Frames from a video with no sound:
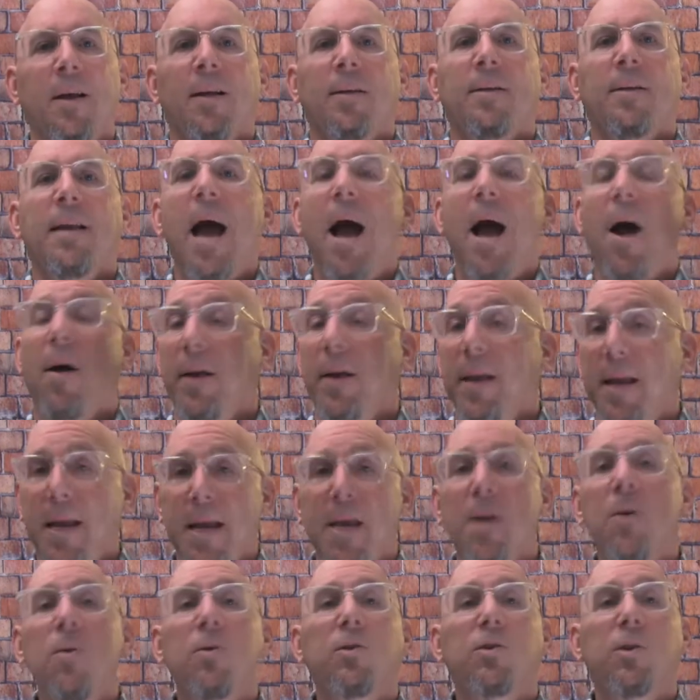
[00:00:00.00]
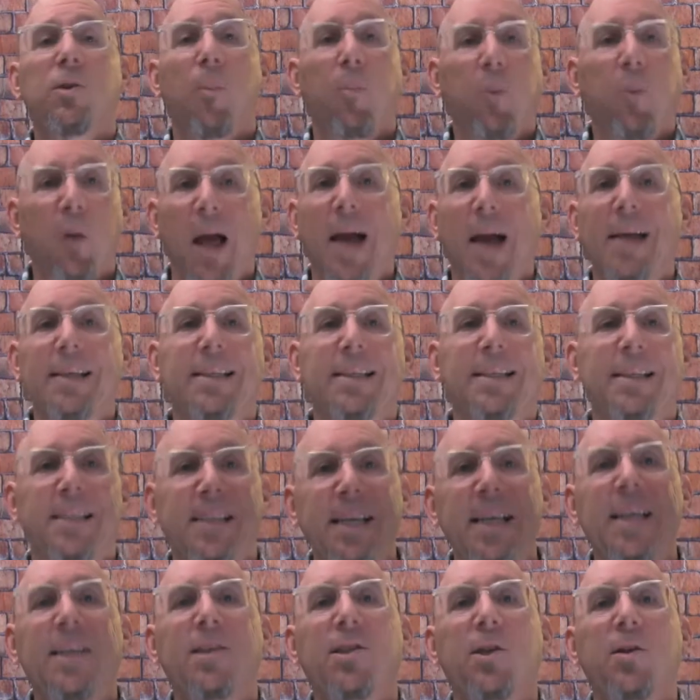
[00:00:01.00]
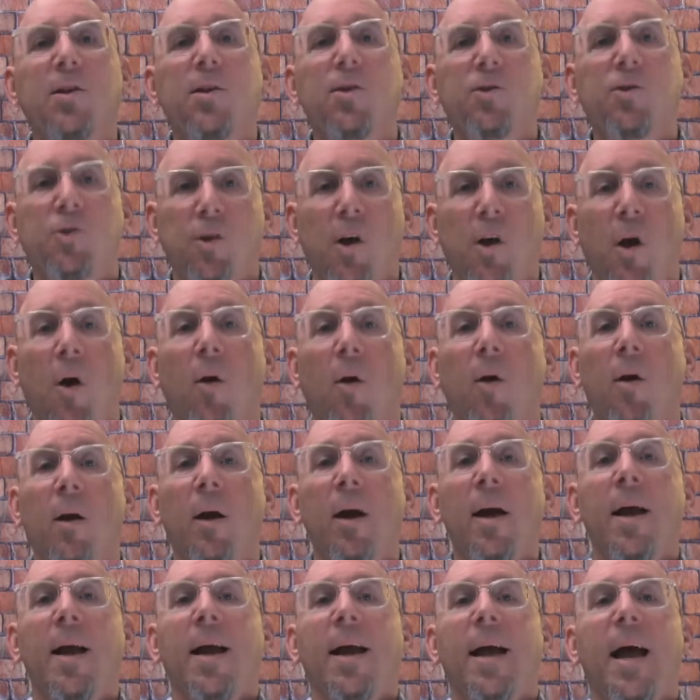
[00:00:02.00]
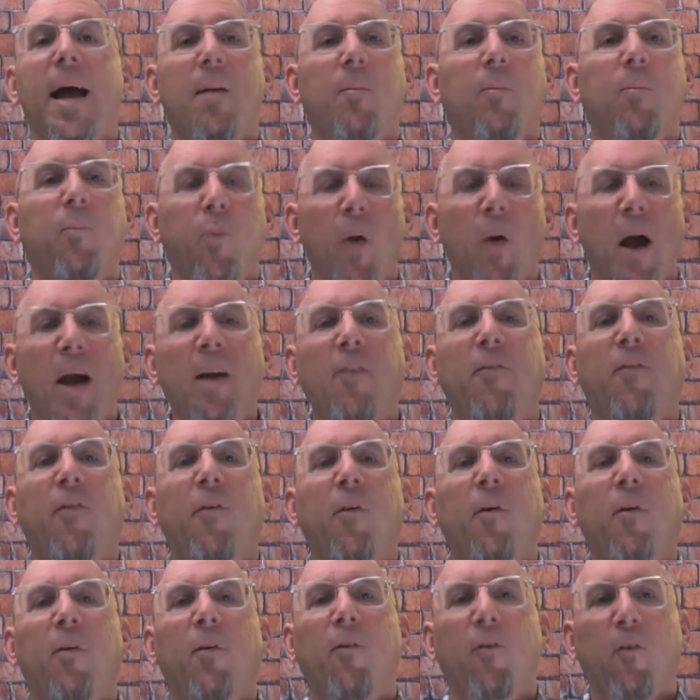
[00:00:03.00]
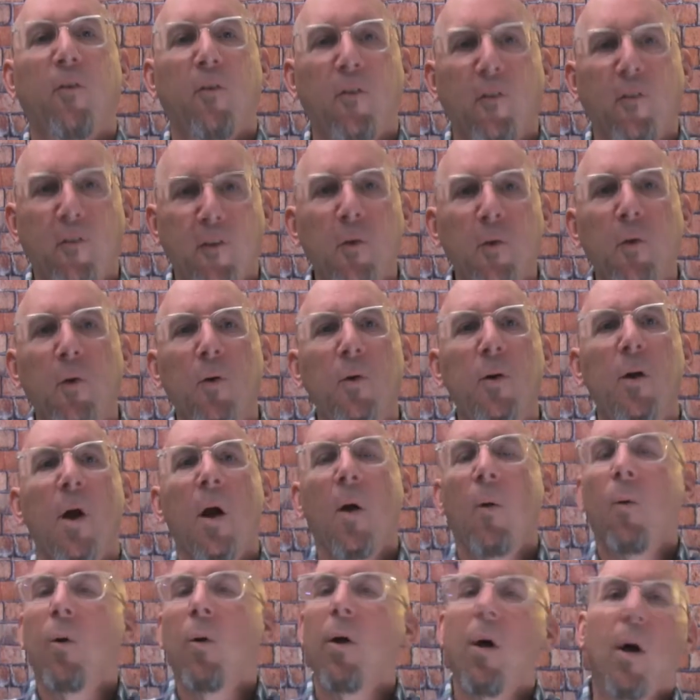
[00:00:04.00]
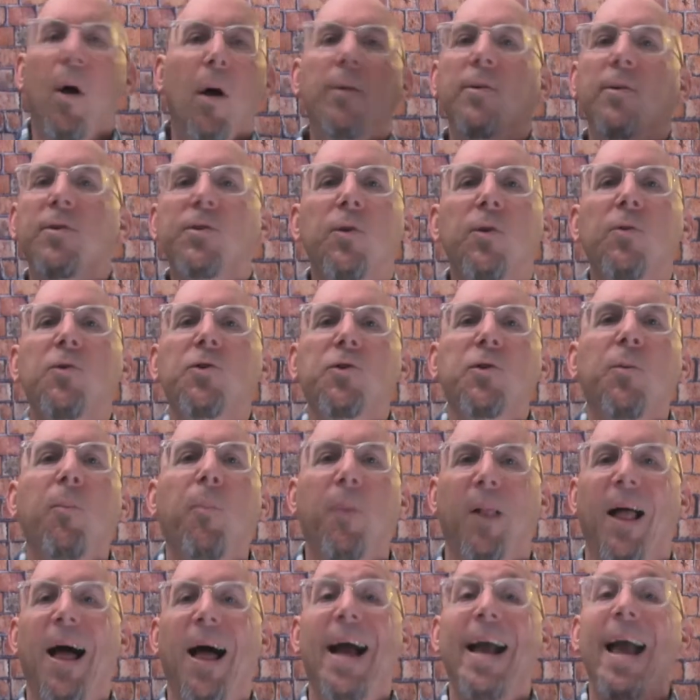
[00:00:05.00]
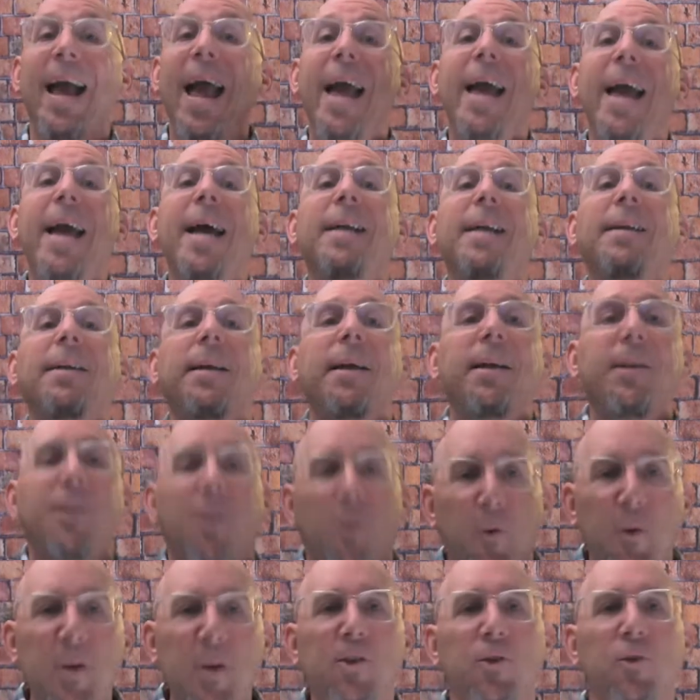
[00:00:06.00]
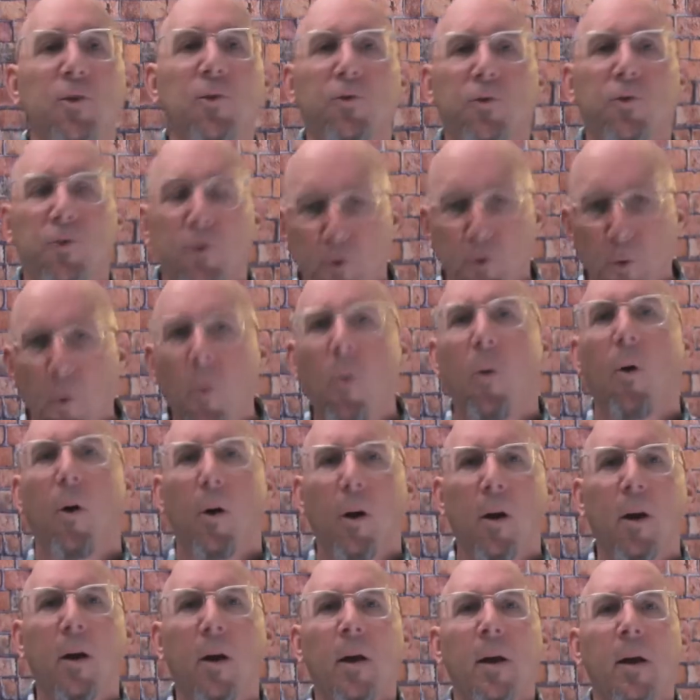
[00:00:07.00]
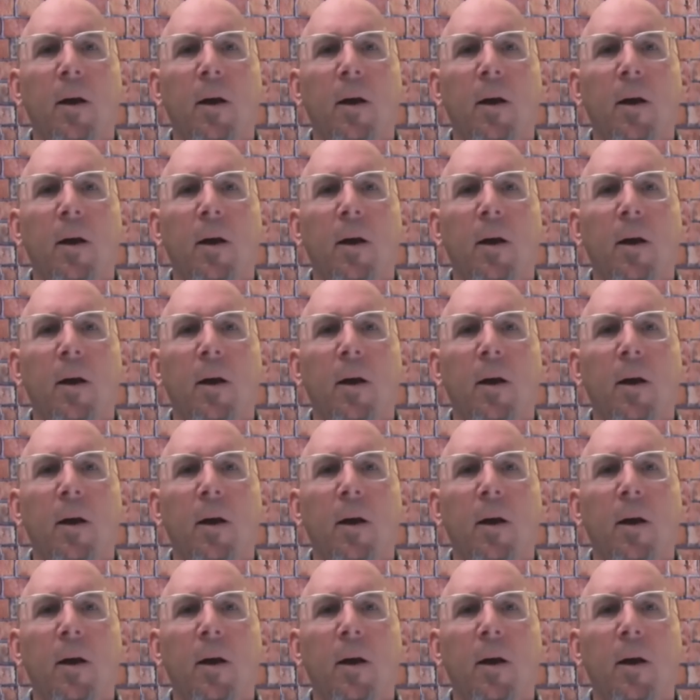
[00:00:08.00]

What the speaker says: Now, he who supplies seed to the sower and bread for food will also supply and increase your store